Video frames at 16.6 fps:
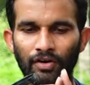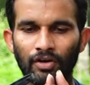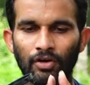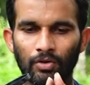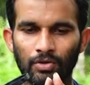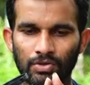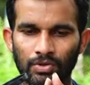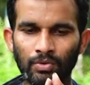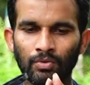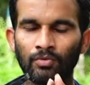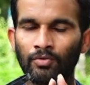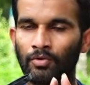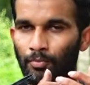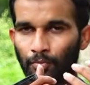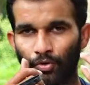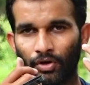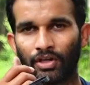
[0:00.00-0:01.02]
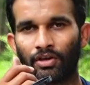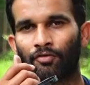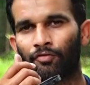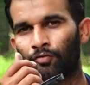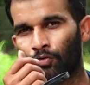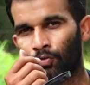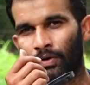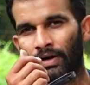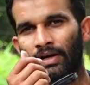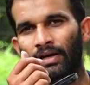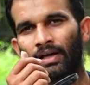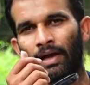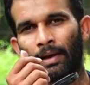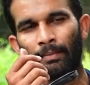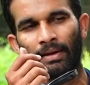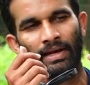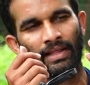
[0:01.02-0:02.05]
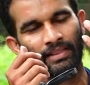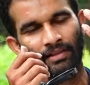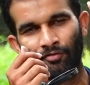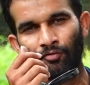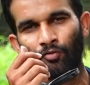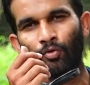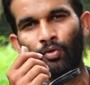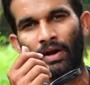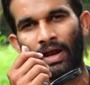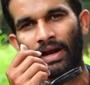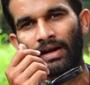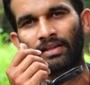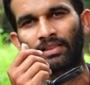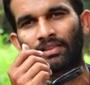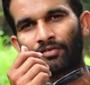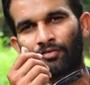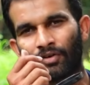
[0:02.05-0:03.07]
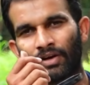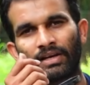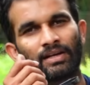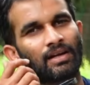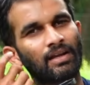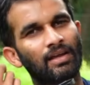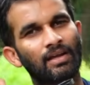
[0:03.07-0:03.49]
and also putting a forehand, I mean like the forehand in the front,